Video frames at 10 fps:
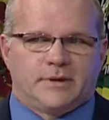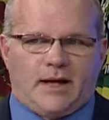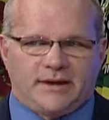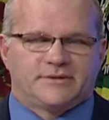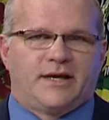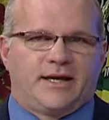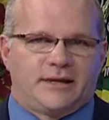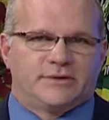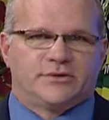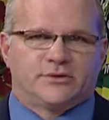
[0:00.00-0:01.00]
I say
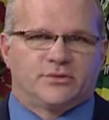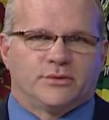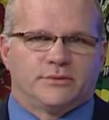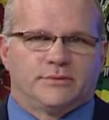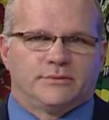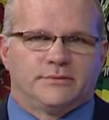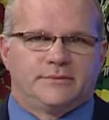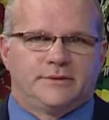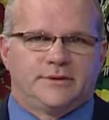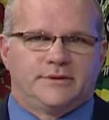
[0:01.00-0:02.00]
it is the truth.
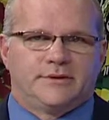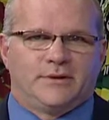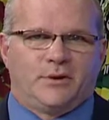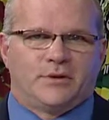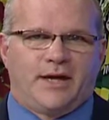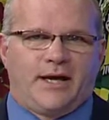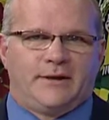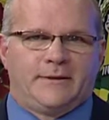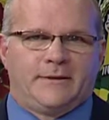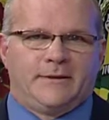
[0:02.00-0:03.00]

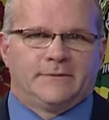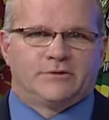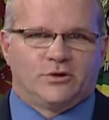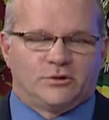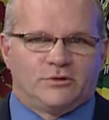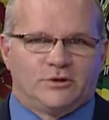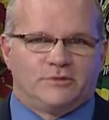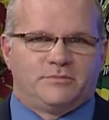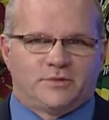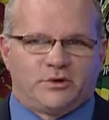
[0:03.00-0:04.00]
Okay, so
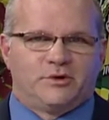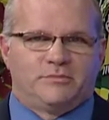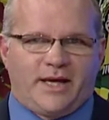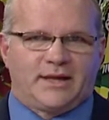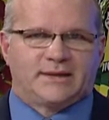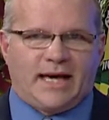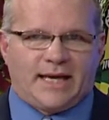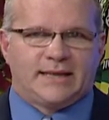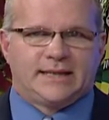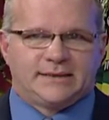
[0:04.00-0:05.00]
good men
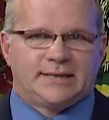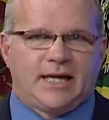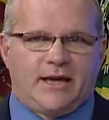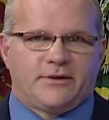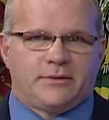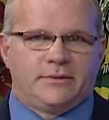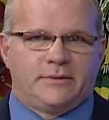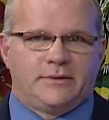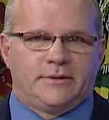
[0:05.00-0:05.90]
got to get together.